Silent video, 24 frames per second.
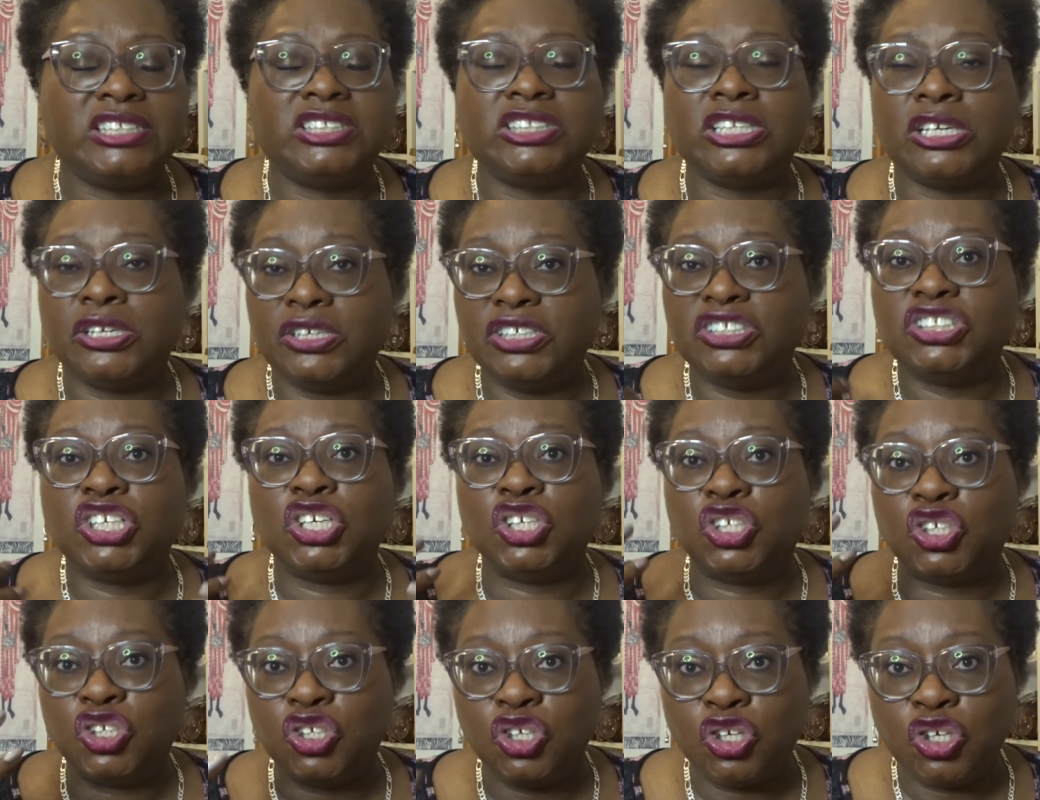So it's
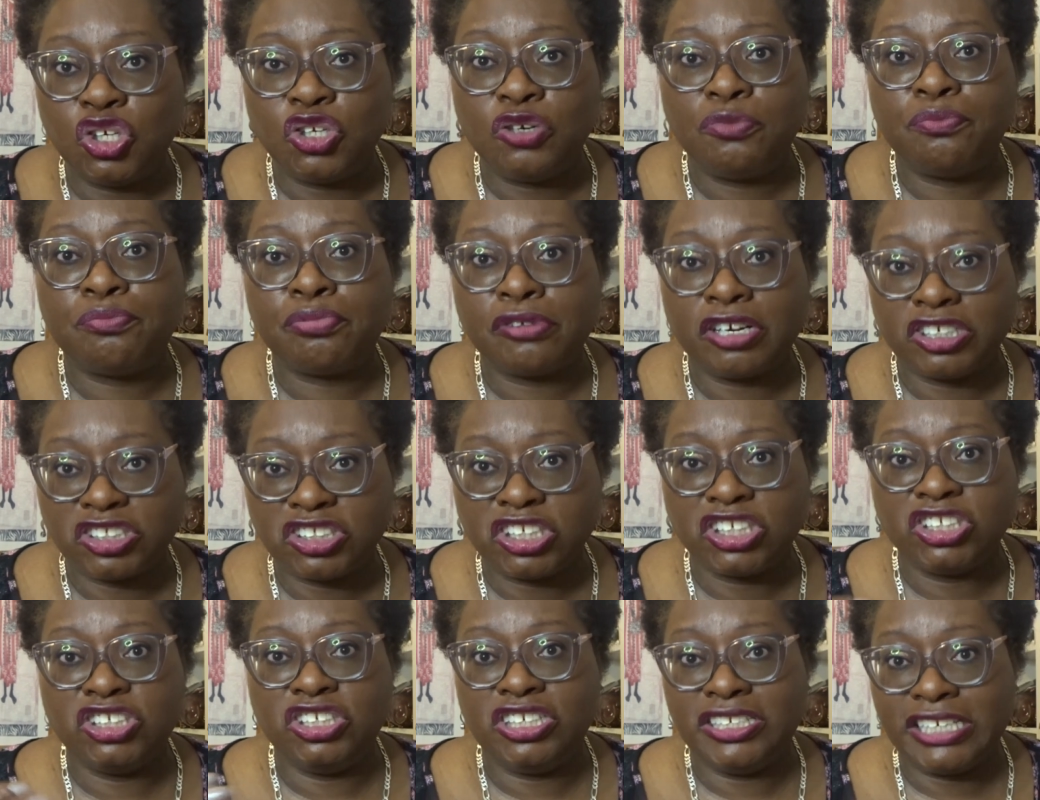a good brush
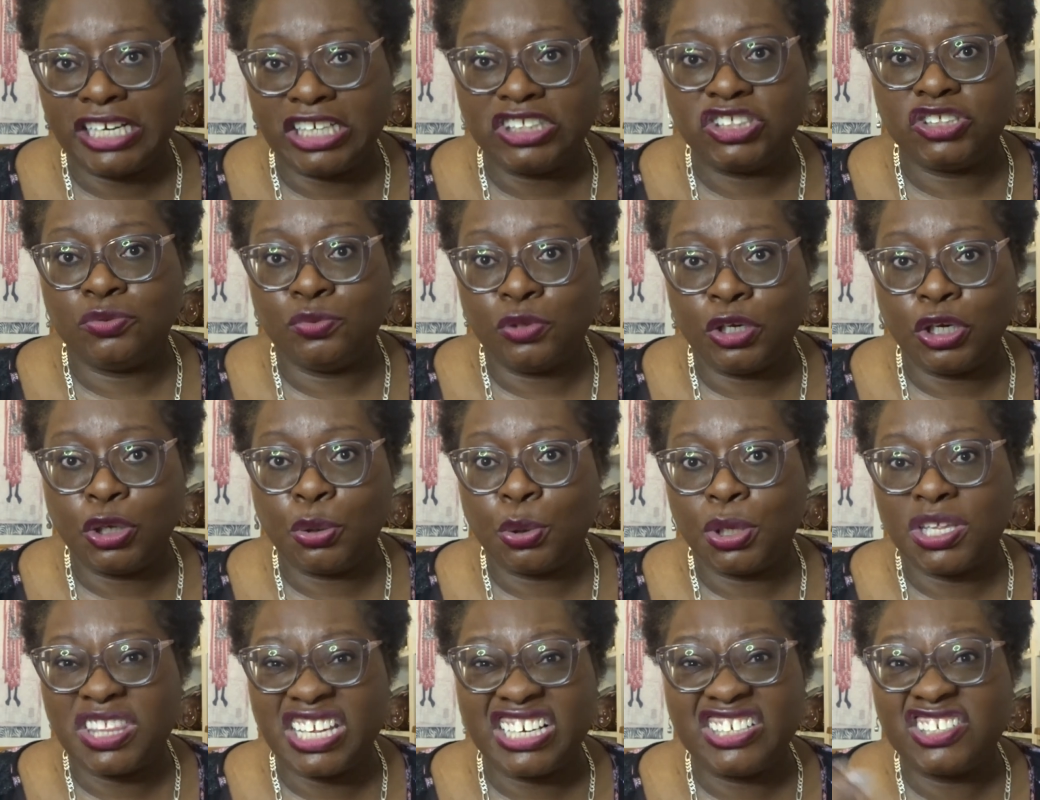that you can actually work
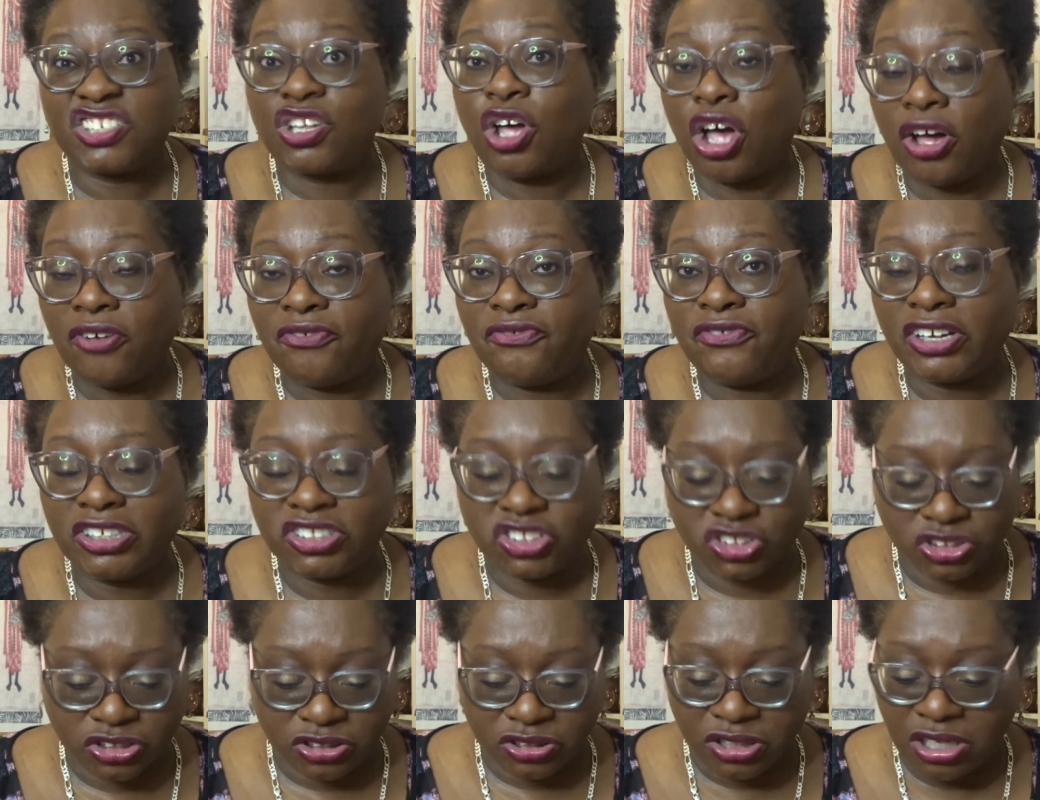with, and it's got a
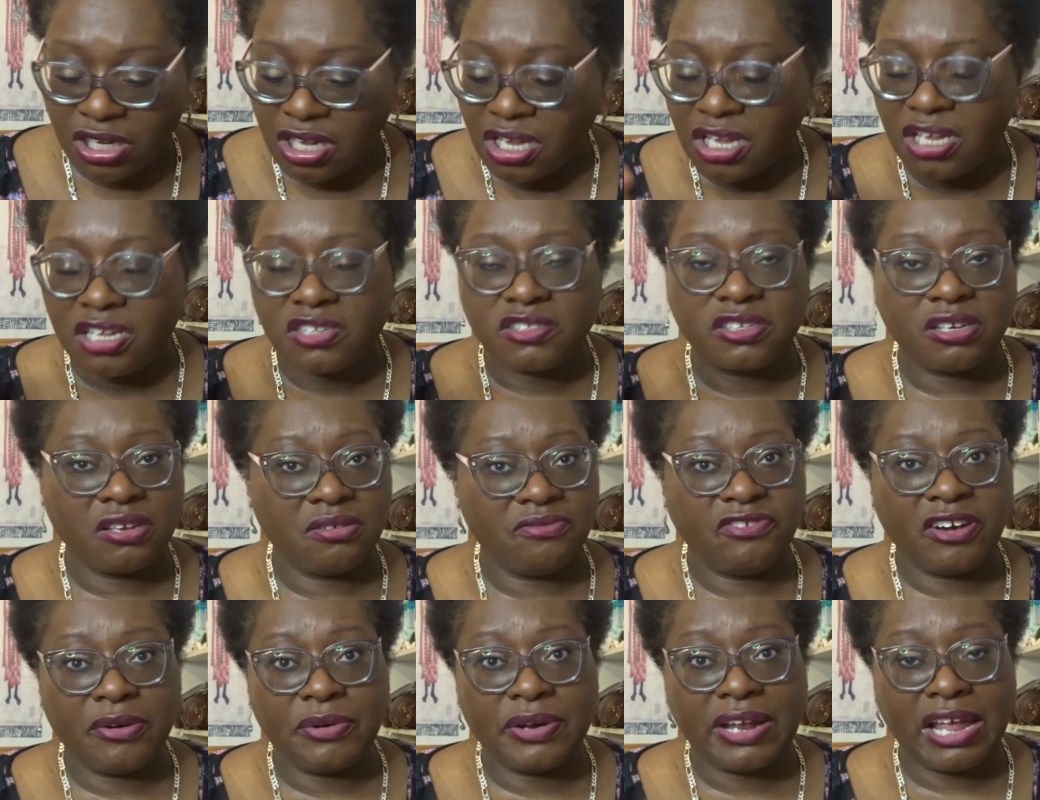function. So
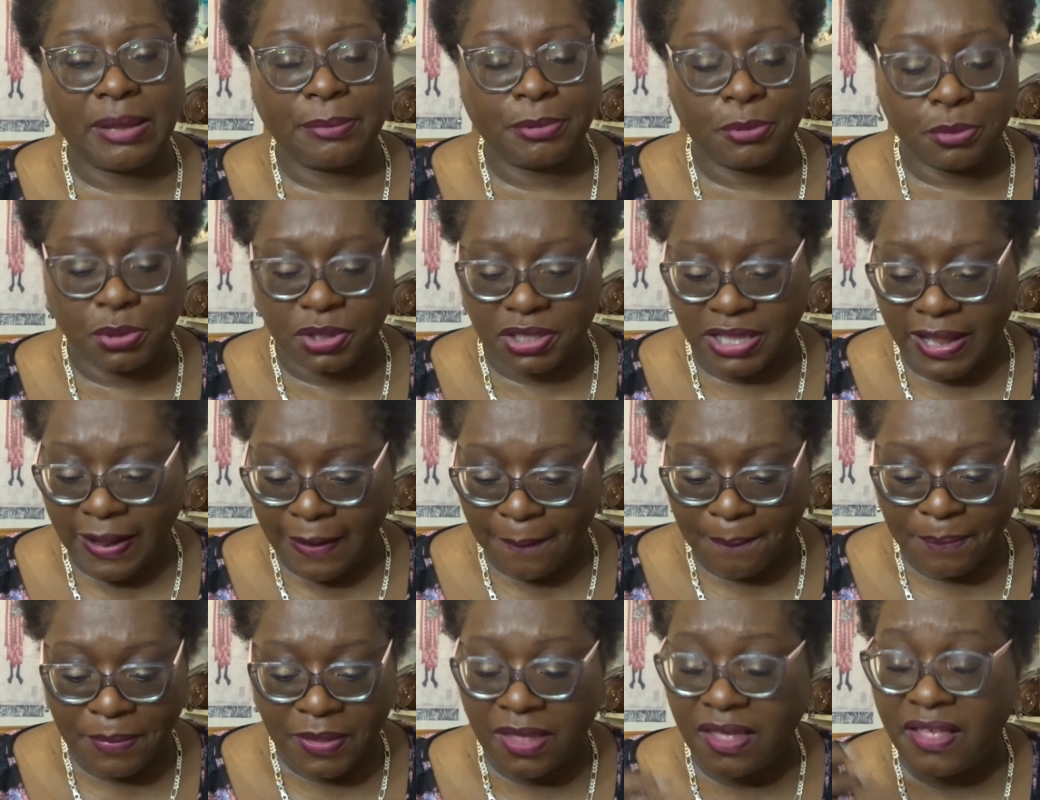very happy with that.